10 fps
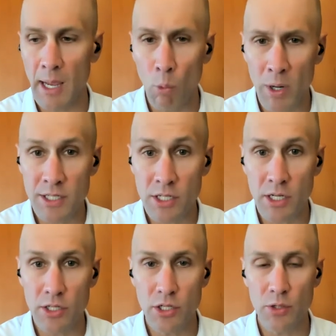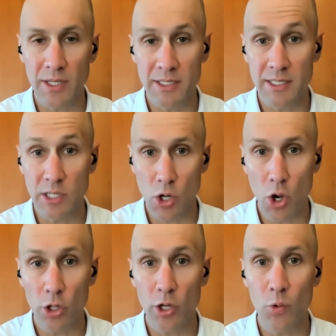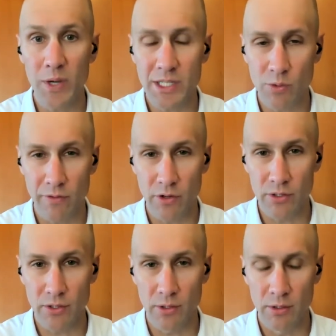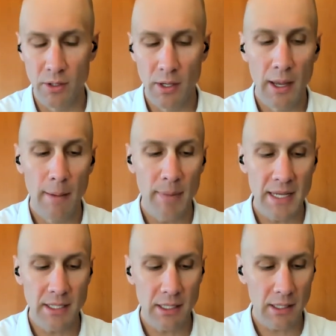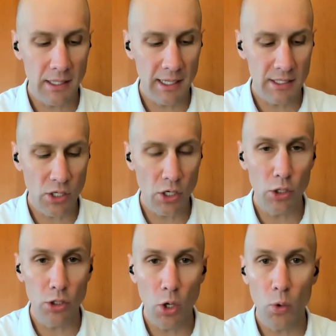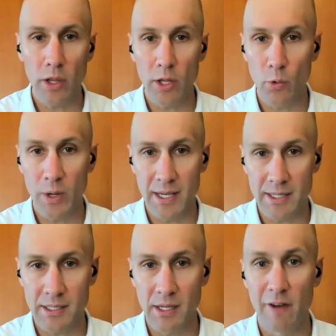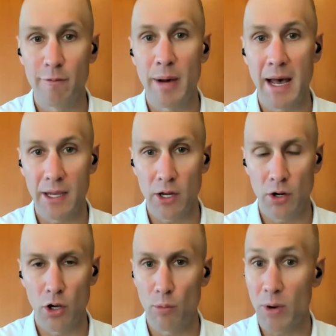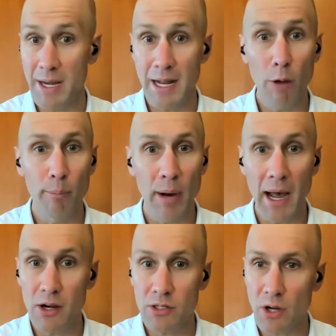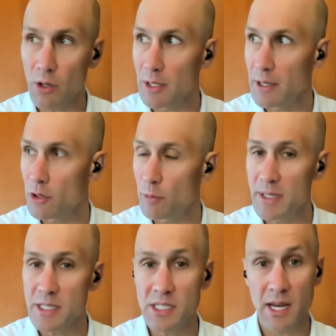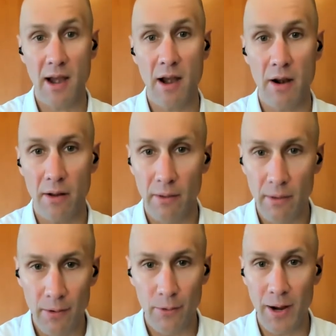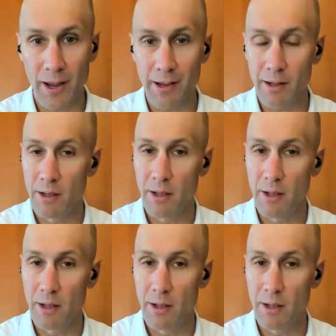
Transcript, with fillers: And what it's going to do is it's a, called a risk reversal. Basically, it's going to lower the risk of buying your home. Right now, buyers are a little bit scared, right?